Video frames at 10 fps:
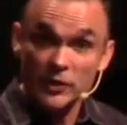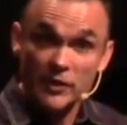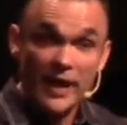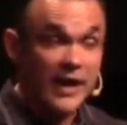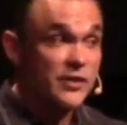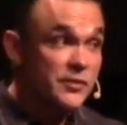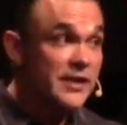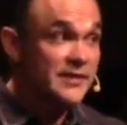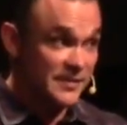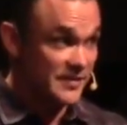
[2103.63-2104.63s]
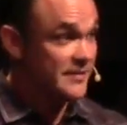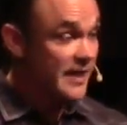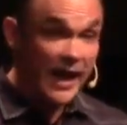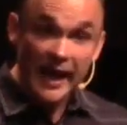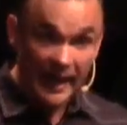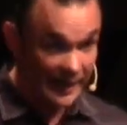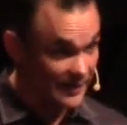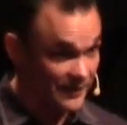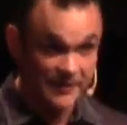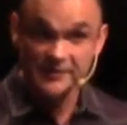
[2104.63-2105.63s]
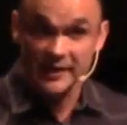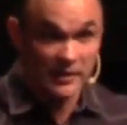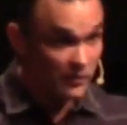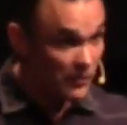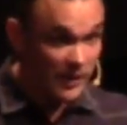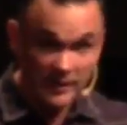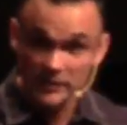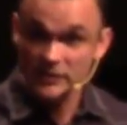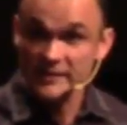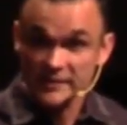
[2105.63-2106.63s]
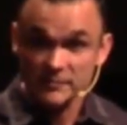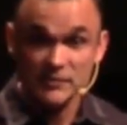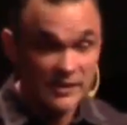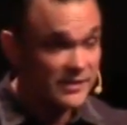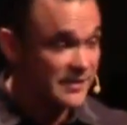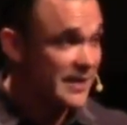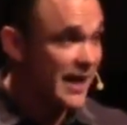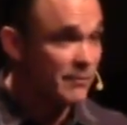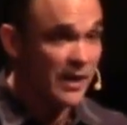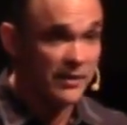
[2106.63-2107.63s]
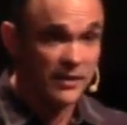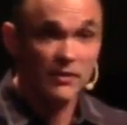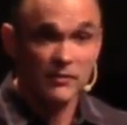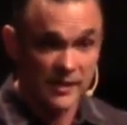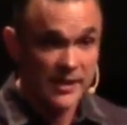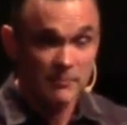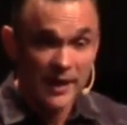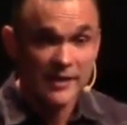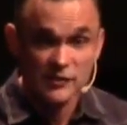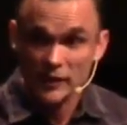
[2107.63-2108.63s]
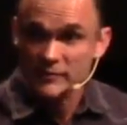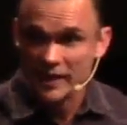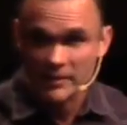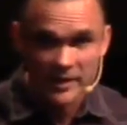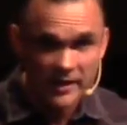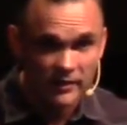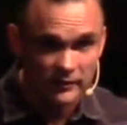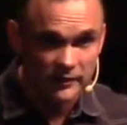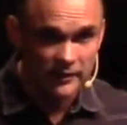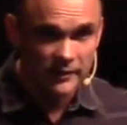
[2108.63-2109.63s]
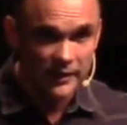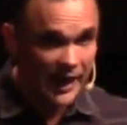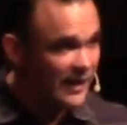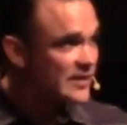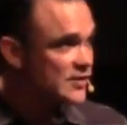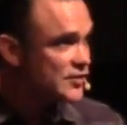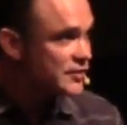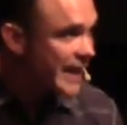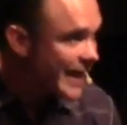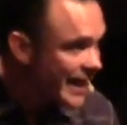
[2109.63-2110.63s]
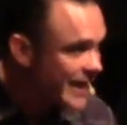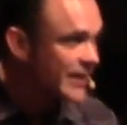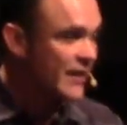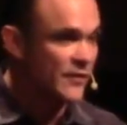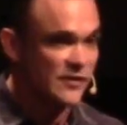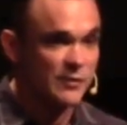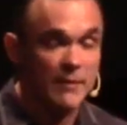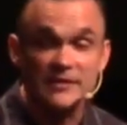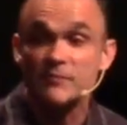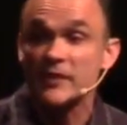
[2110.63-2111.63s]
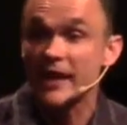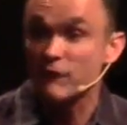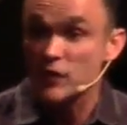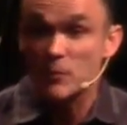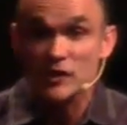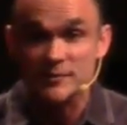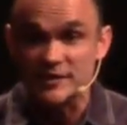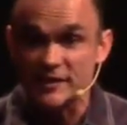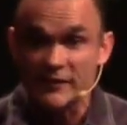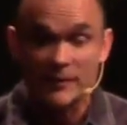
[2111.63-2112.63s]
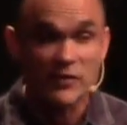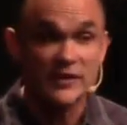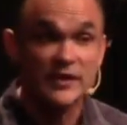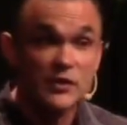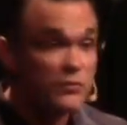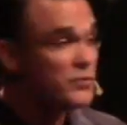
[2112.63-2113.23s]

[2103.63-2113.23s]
where you're at, you need to stand and say, what? Jesus died by, by his stripes I am healed. I got to stand on this promise. And for the more specific things that